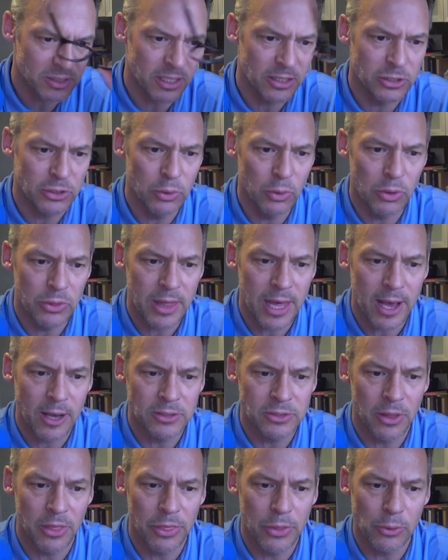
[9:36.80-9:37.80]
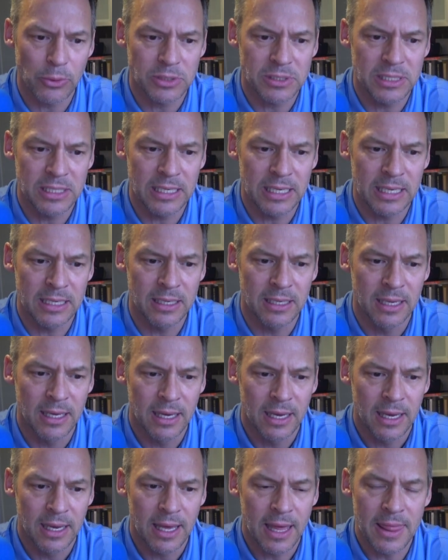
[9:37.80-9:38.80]
in 2013
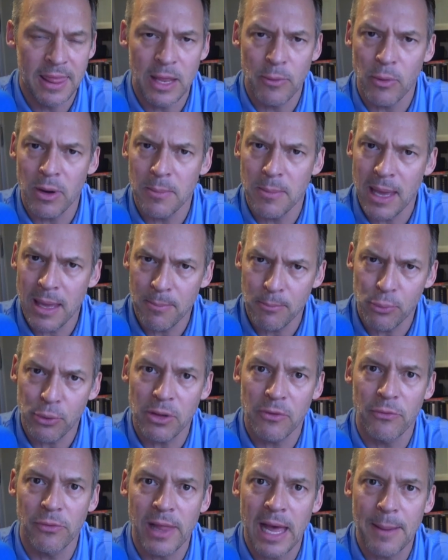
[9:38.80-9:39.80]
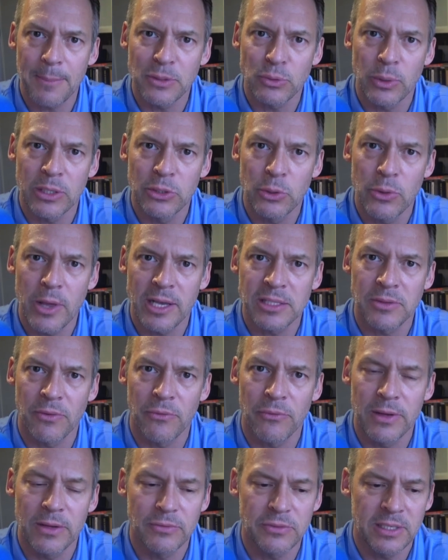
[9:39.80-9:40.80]
and then remained pretty flat between
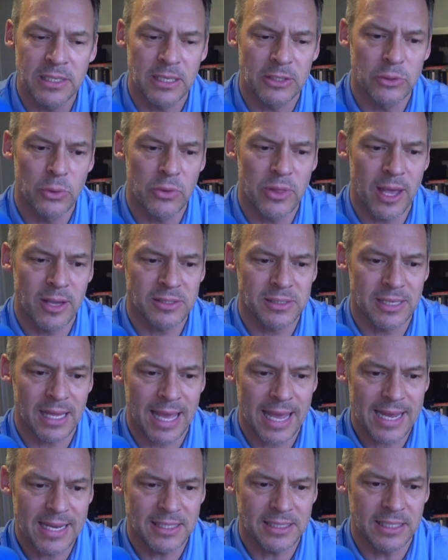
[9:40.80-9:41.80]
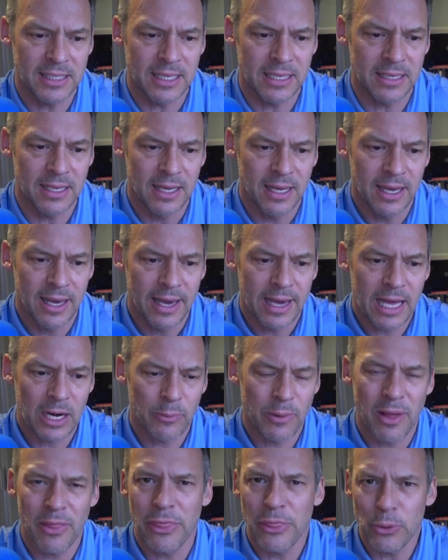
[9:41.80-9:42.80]
2015 and 2018 at
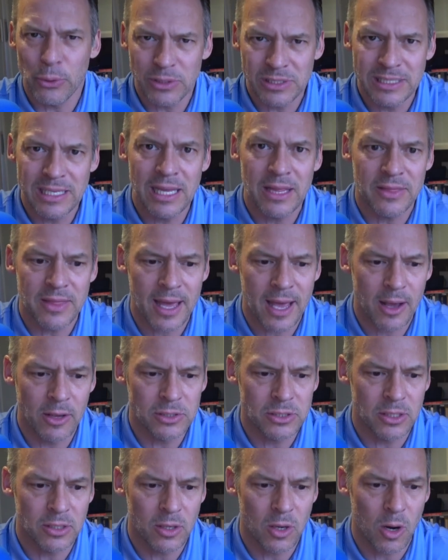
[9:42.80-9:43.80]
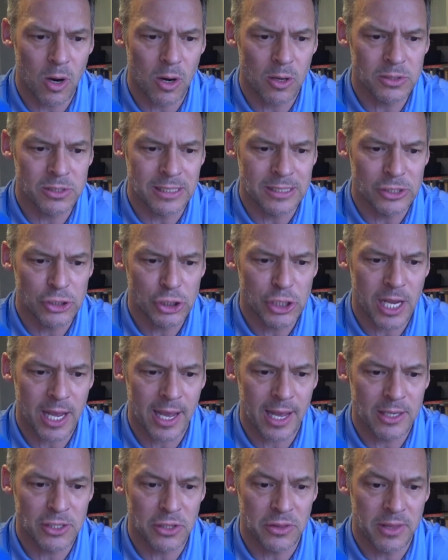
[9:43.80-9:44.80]
around 13,000 cars and
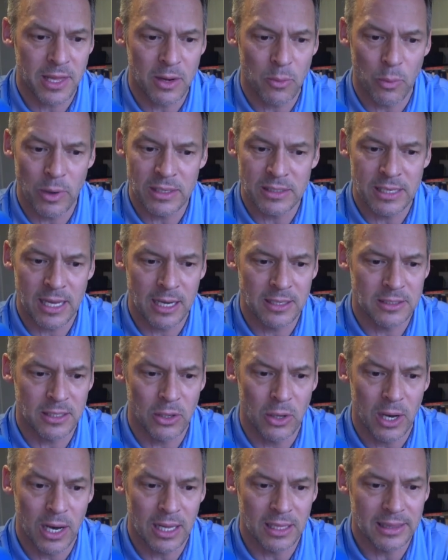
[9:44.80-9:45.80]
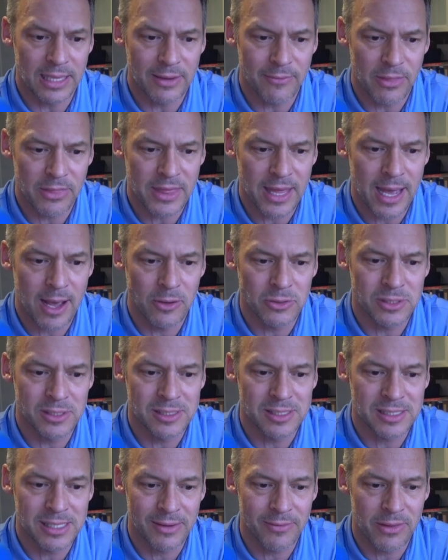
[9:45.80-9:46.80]
change, and then went down to
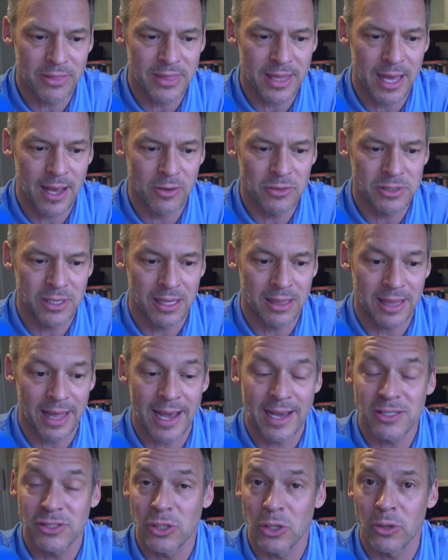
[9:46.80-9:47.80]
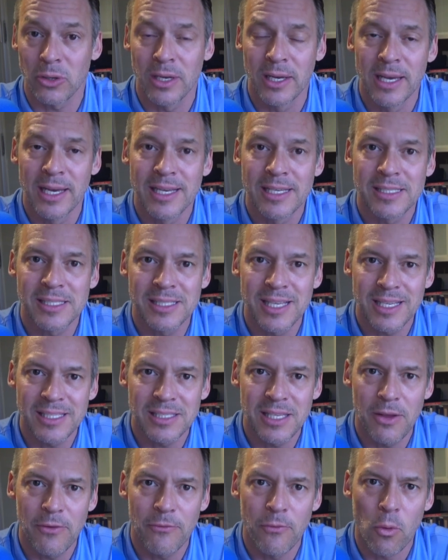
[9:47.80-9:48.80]
11,000, 7,000, and last year,
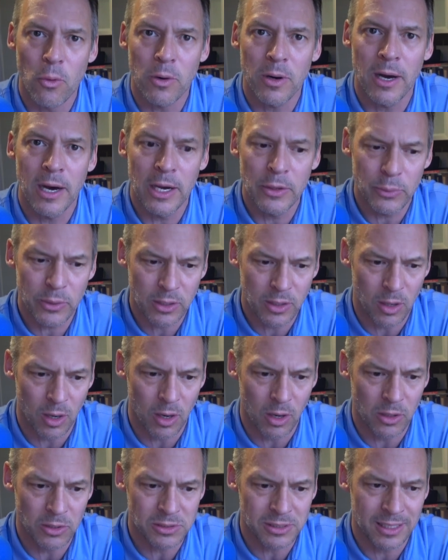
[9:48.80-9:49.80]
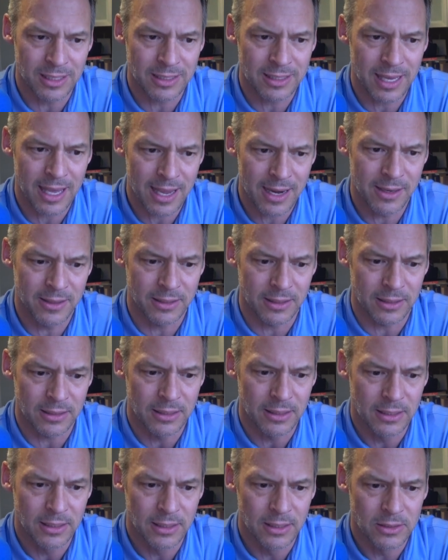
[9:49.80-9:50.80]
6,400 cars in Canada.
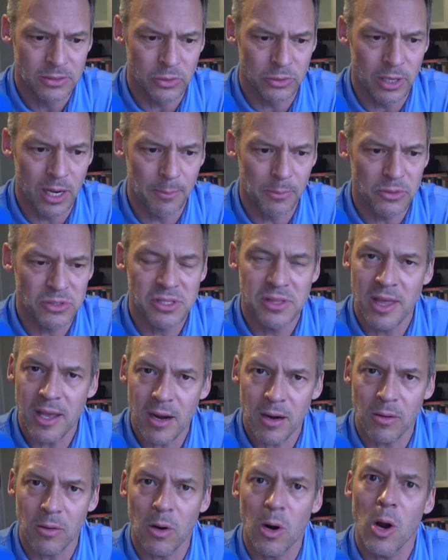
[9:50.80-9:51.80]
So numbers there are